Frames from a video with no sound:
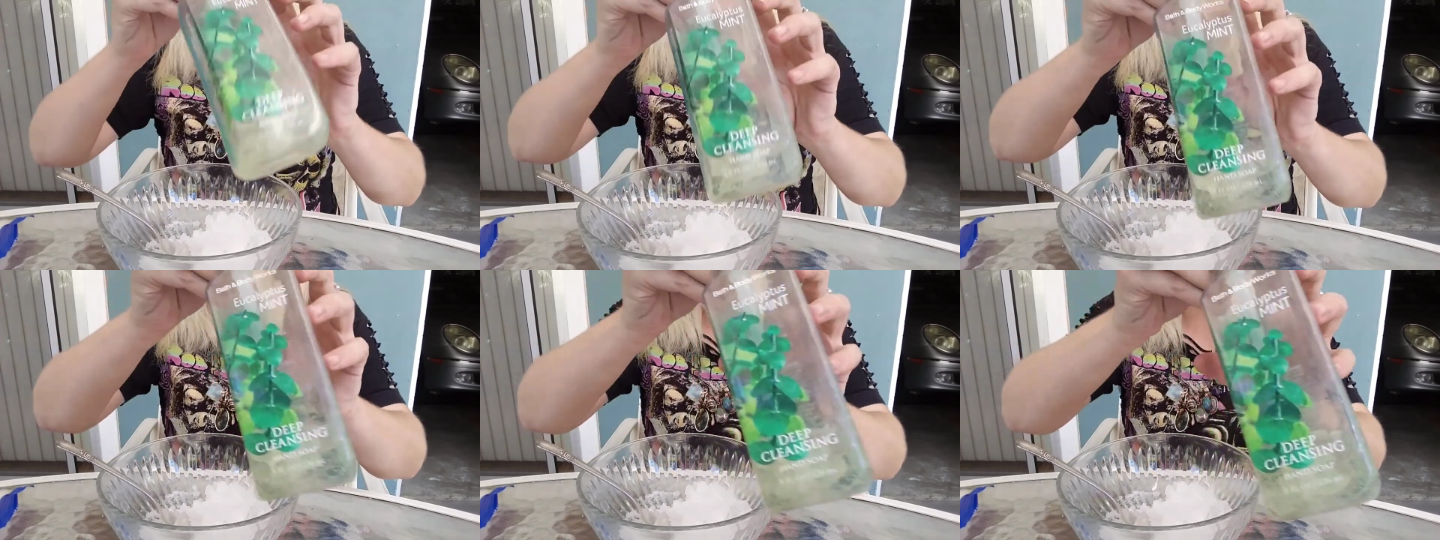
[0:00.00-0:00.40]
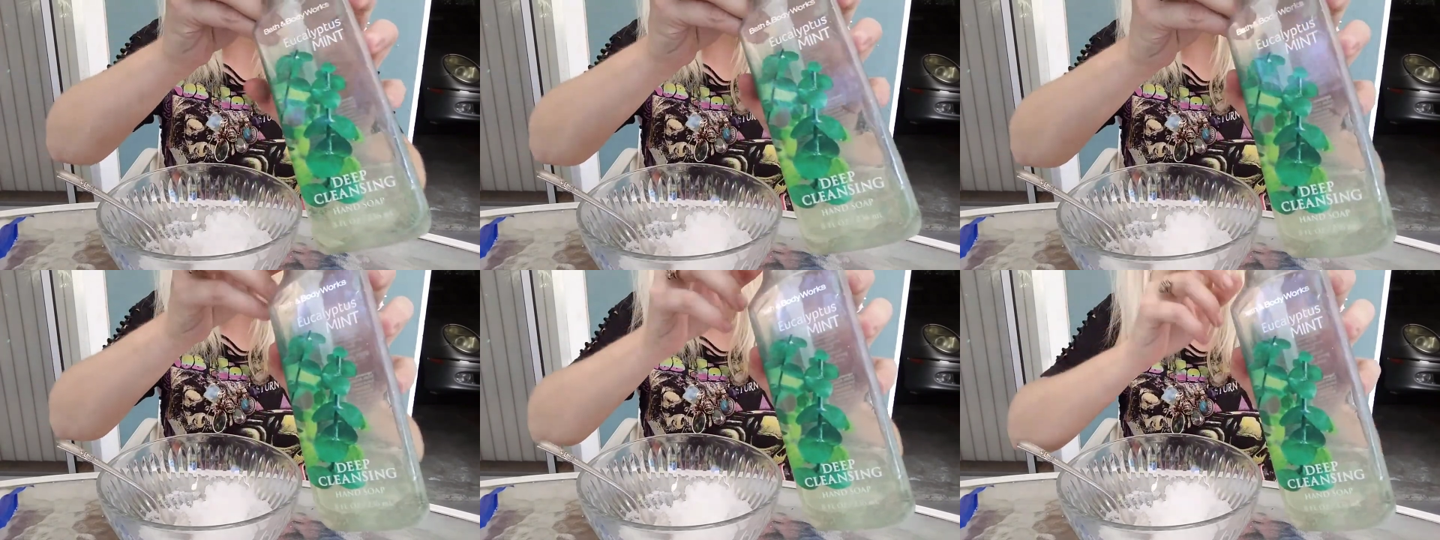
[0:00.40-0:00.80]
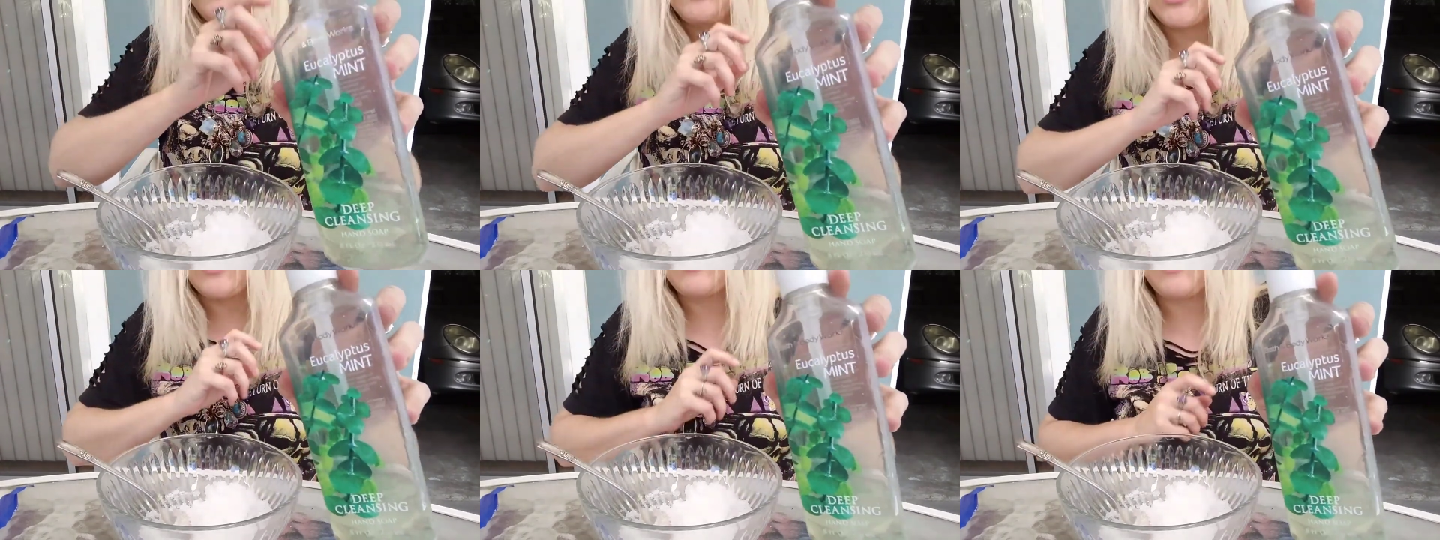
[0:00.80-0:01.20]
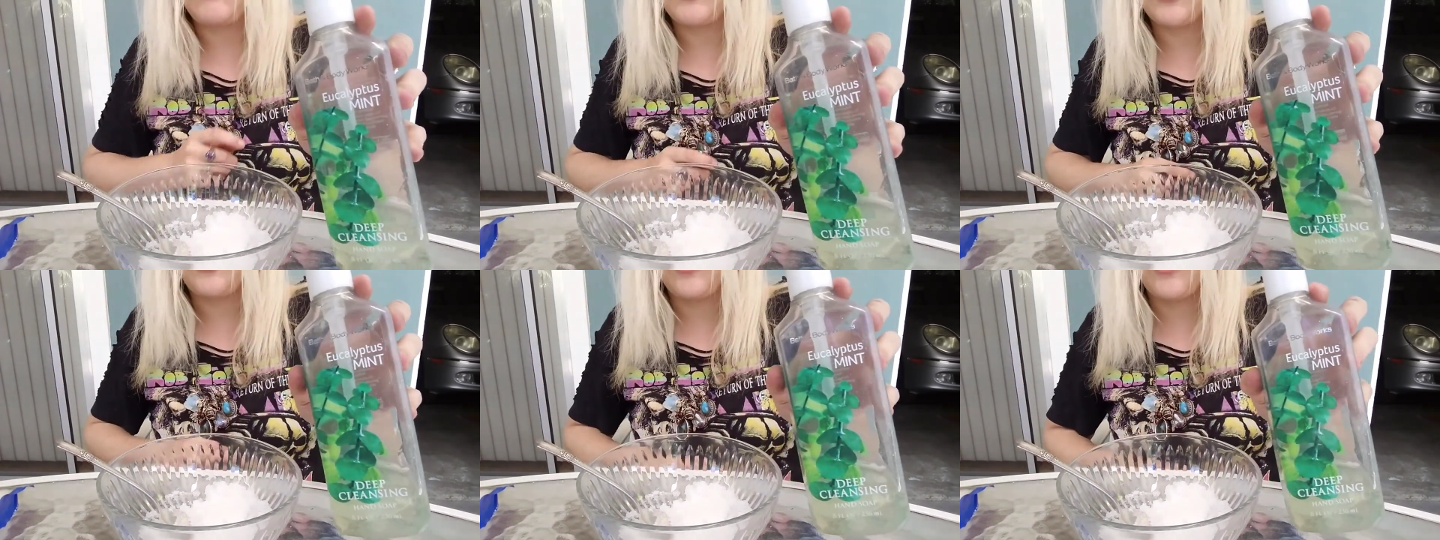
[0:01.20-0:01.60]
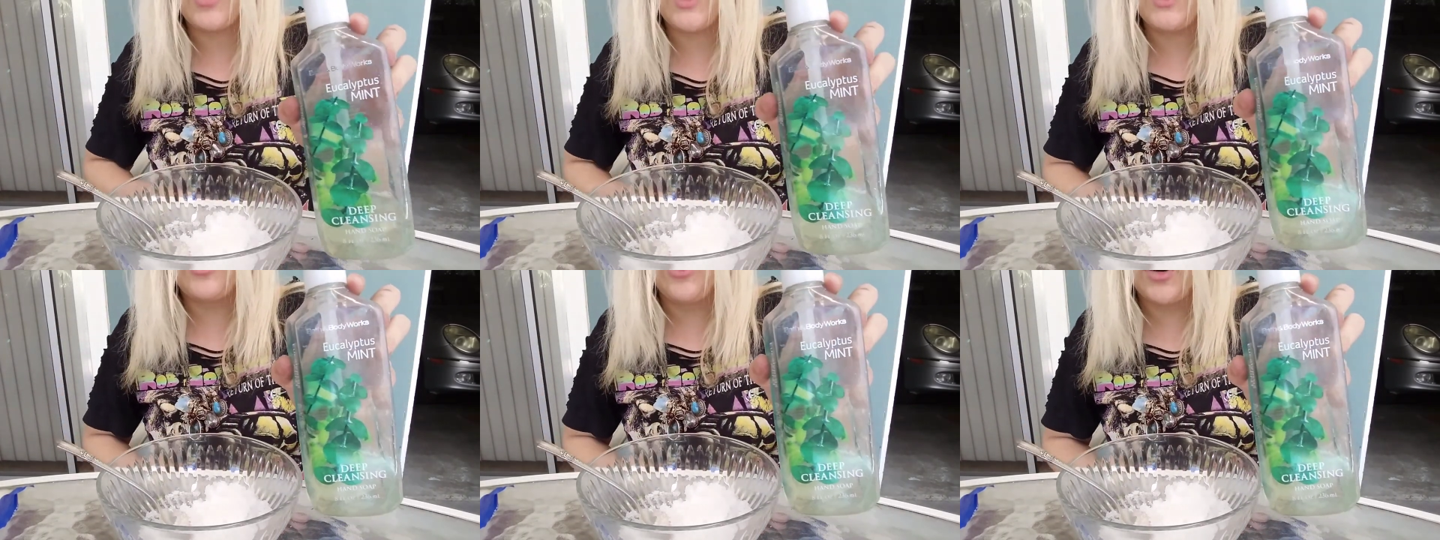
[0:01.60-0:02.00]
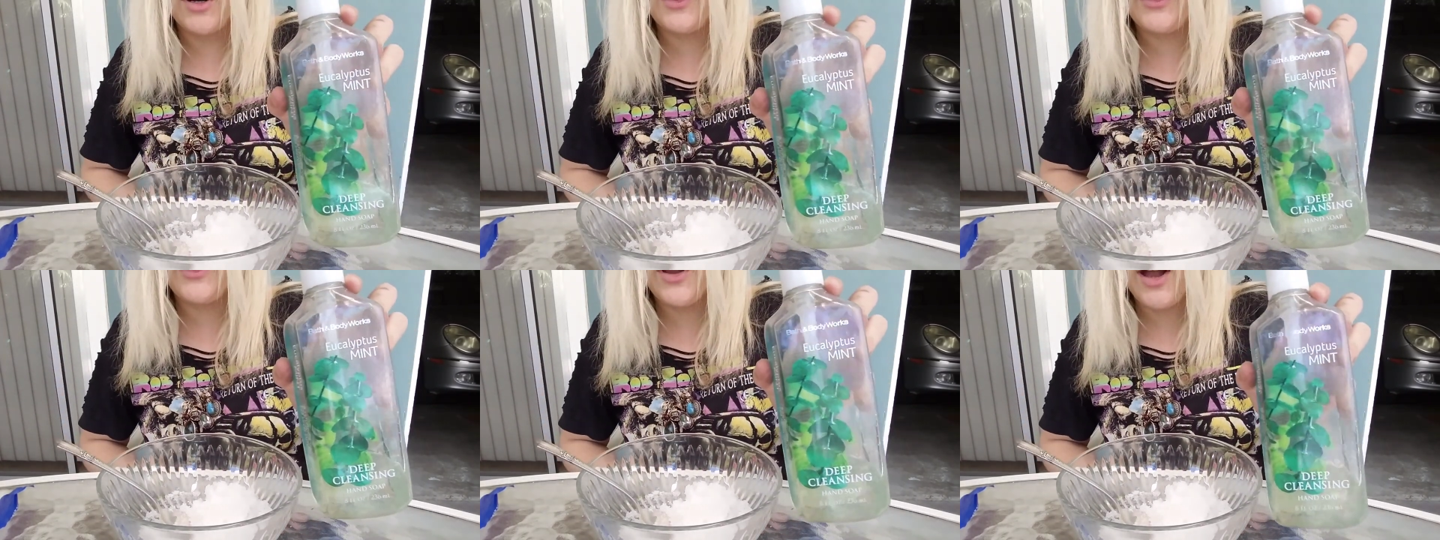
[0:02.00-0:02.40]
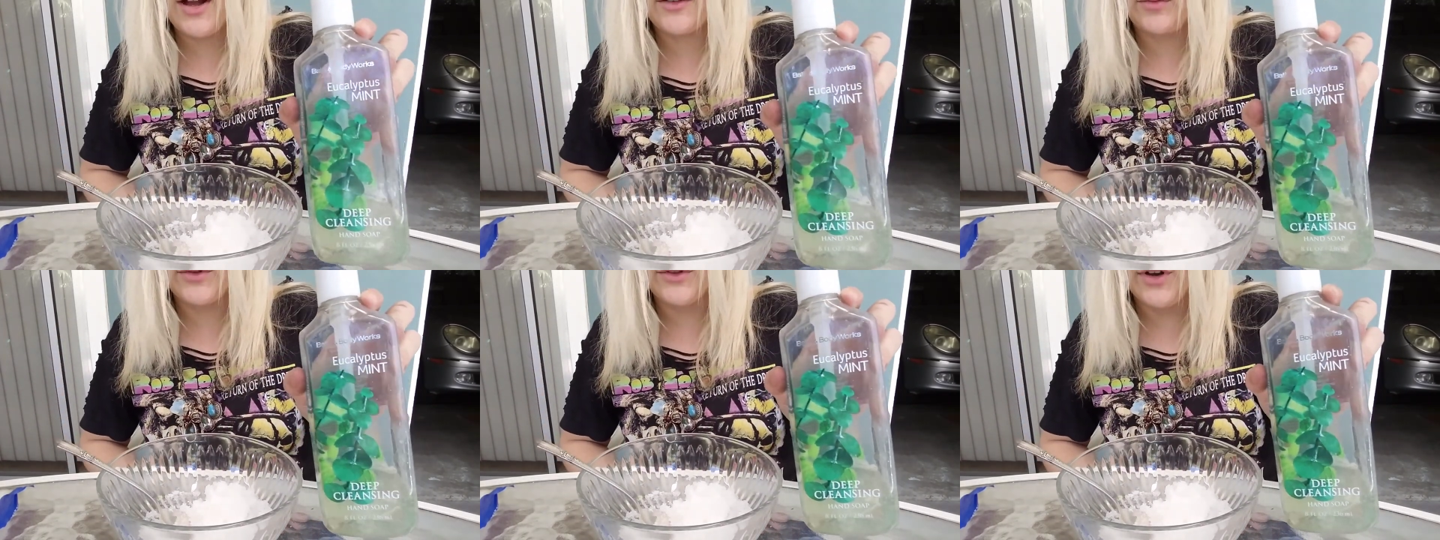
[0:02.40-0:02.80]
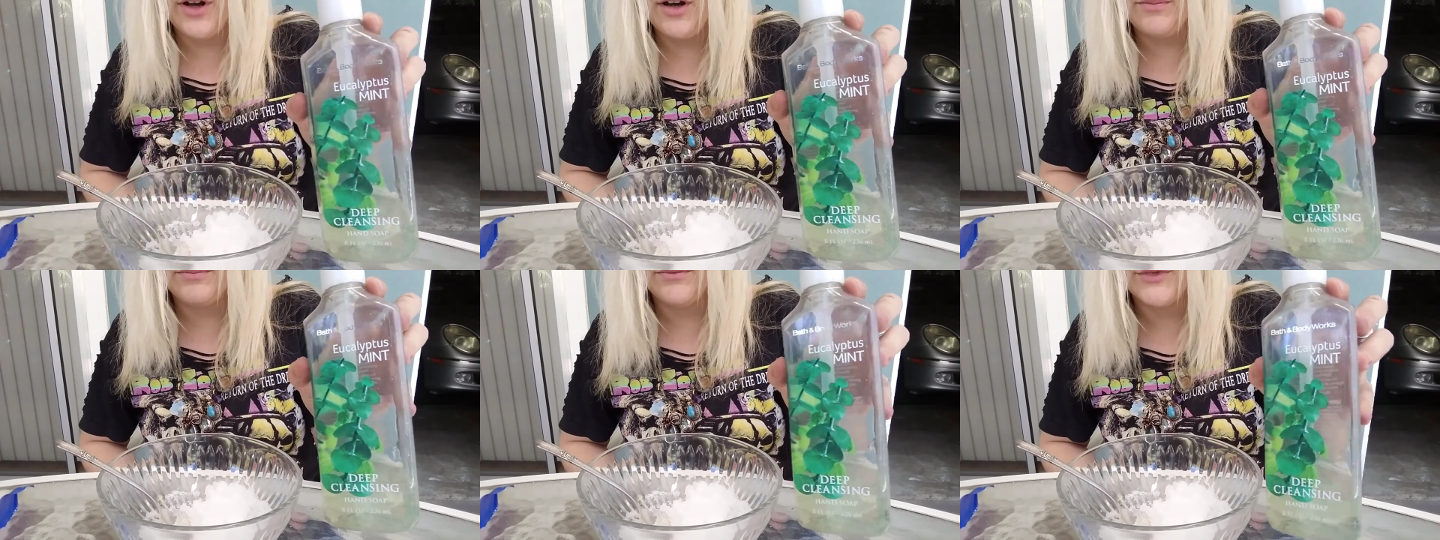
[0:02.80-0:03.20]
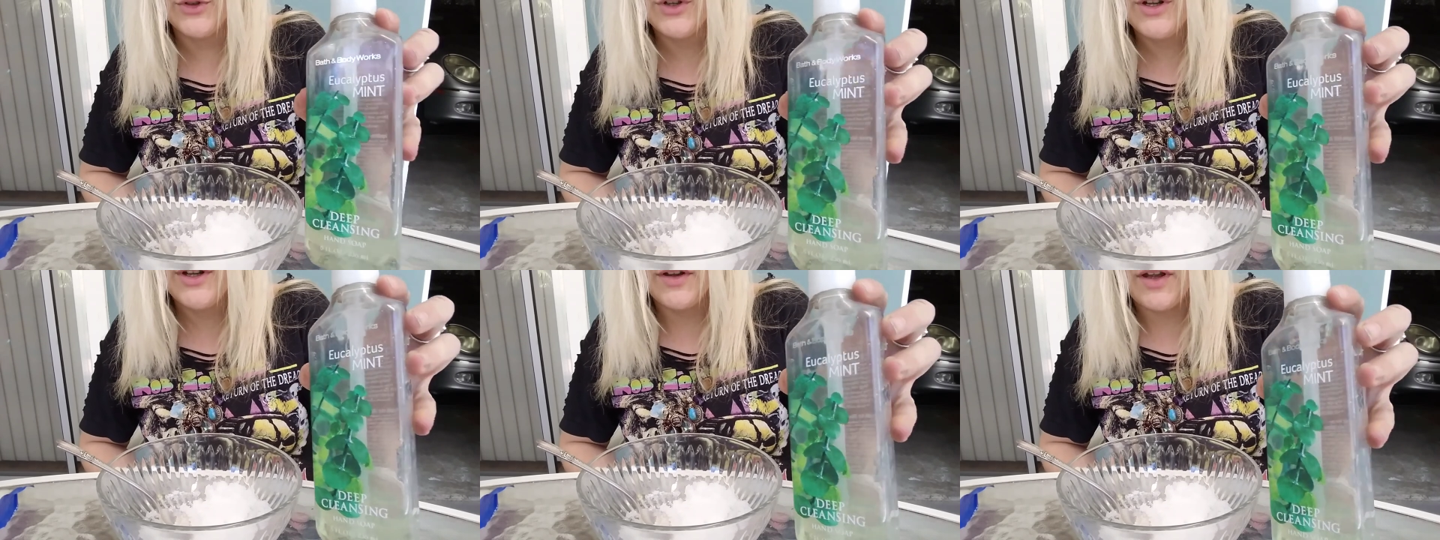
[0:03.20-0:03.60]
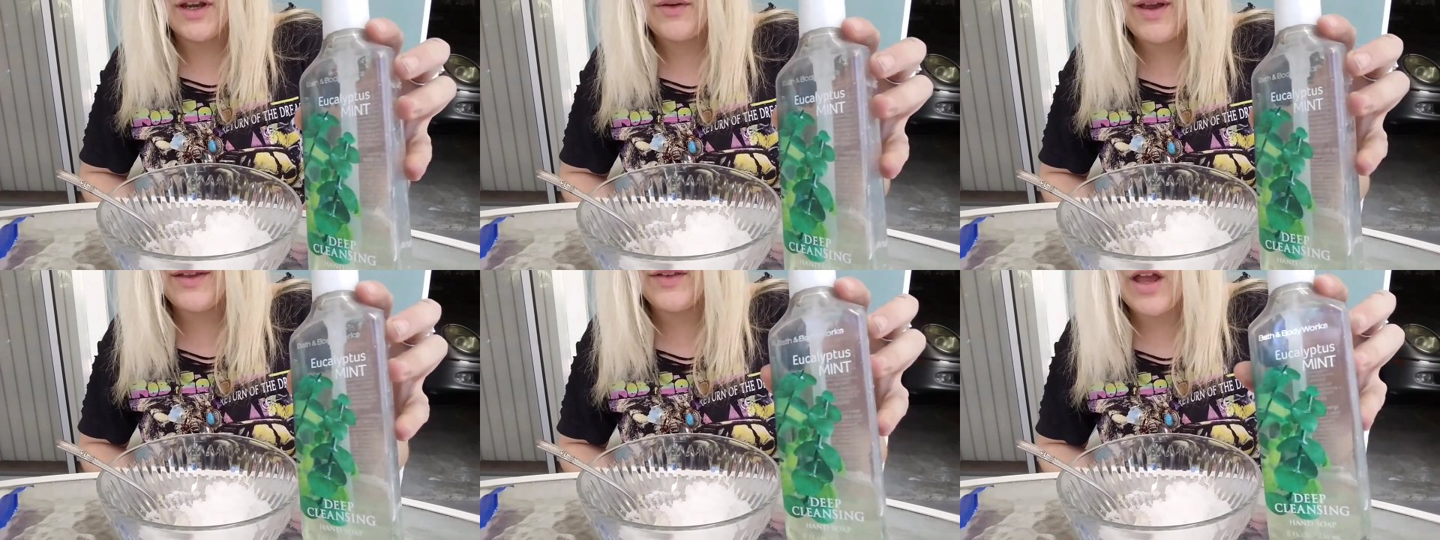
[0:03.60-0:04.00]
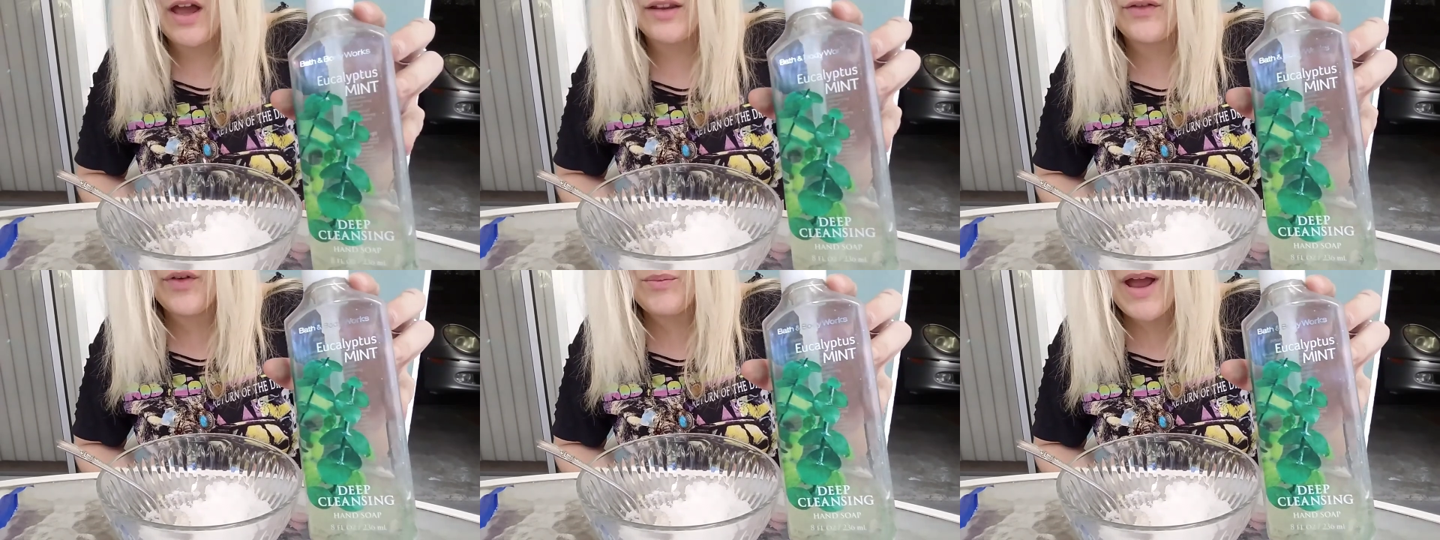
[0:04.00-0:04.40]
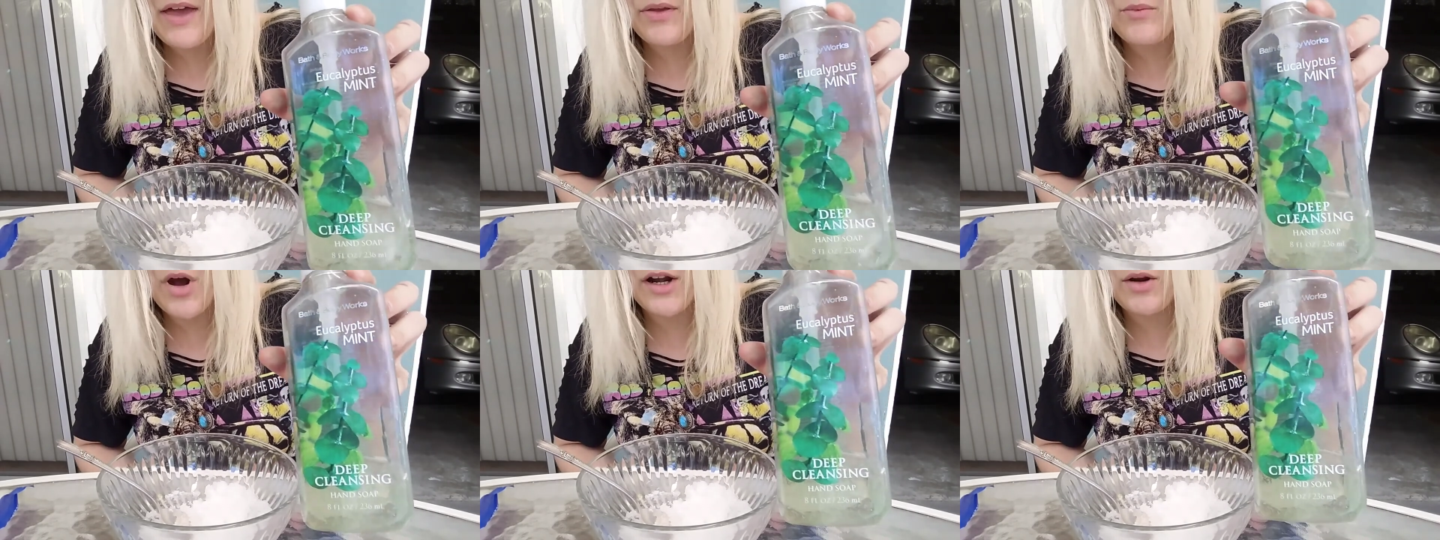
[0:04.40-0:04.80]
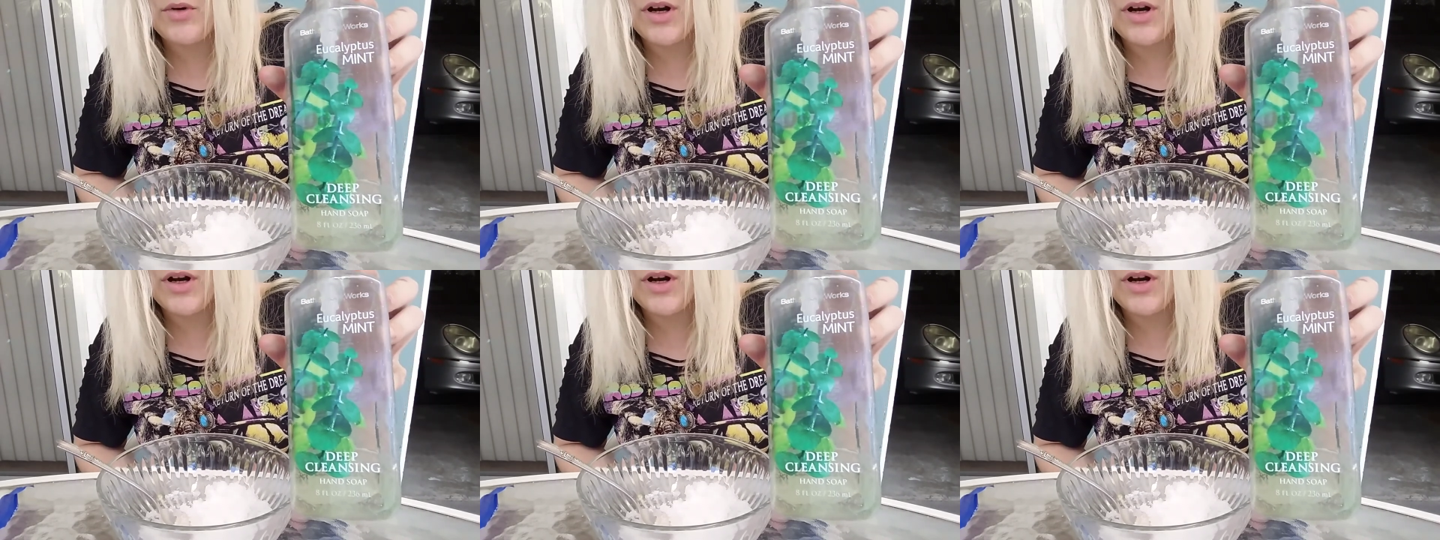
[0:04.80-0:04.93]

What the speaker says: [unreadable: no face in view]